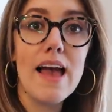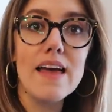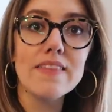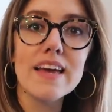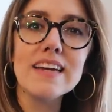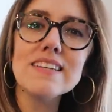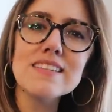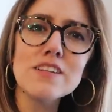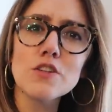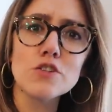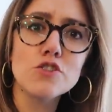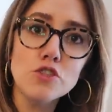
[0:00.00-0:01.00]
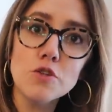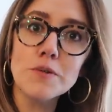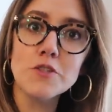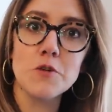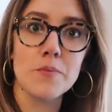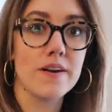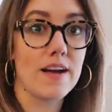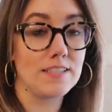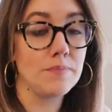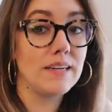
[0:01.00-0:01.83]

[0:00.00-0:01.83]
and like it doesn't look super, super nice,